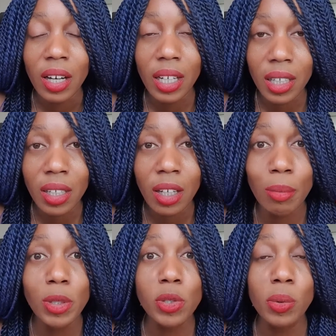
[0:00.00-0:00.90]
Honey,
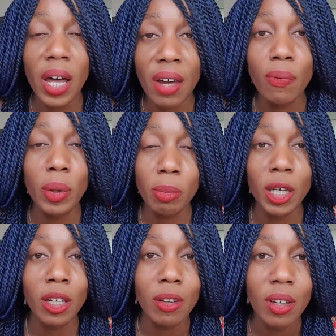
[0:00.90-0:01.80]
come and do life with
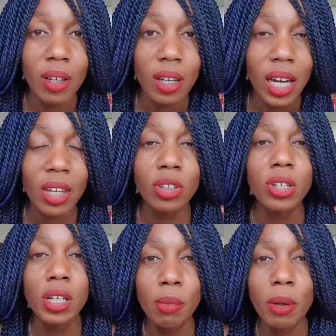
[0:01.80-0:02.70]
me in the
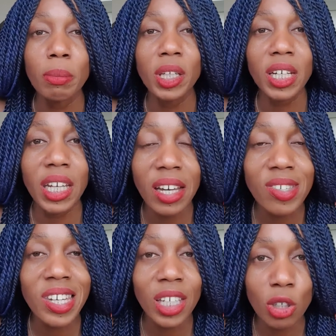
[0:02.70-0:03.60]
Deliberate
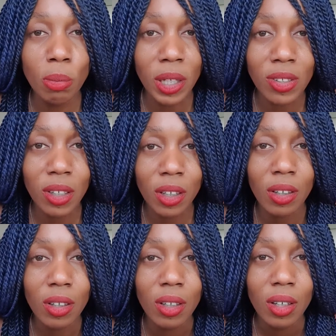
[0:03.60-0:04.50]
Millionaires Incubator
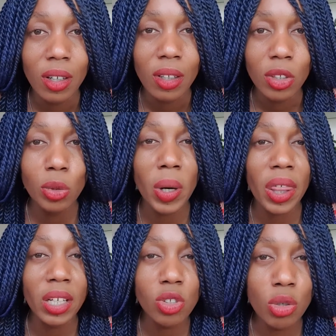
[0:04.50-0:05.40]
you are
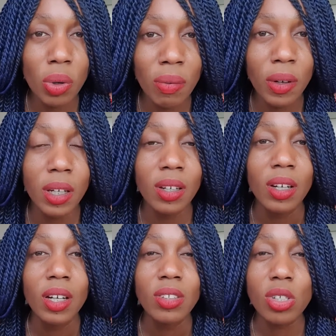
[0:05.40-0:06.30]
that driven,
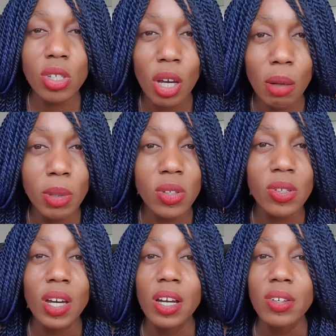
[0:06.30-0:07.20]

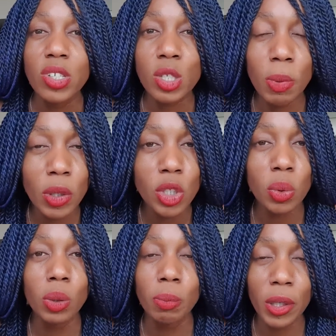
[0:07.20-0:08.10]
determined,
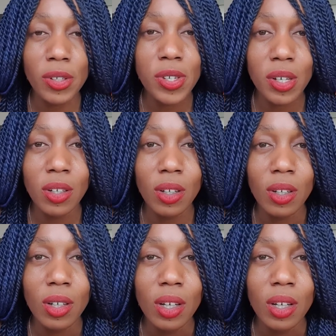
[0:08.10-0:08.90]
spiritual person